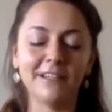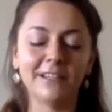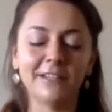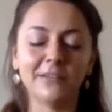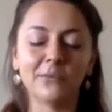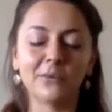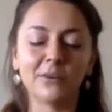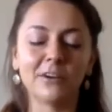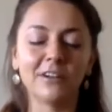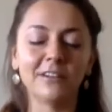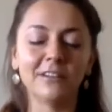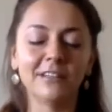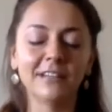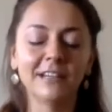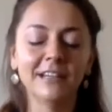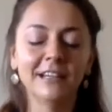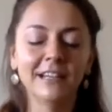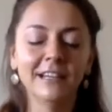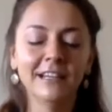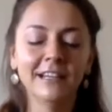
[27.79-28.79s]
in the world,
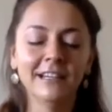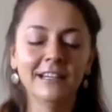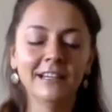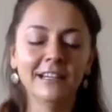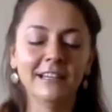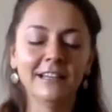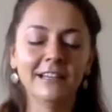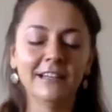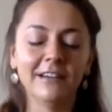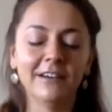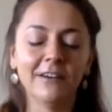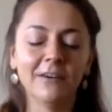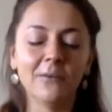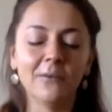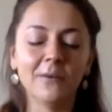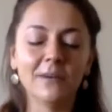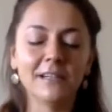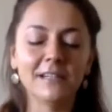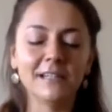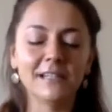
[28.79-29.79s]
it
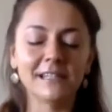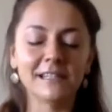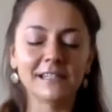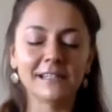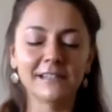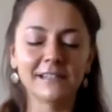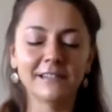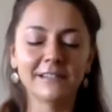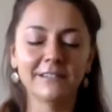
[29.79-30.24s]
always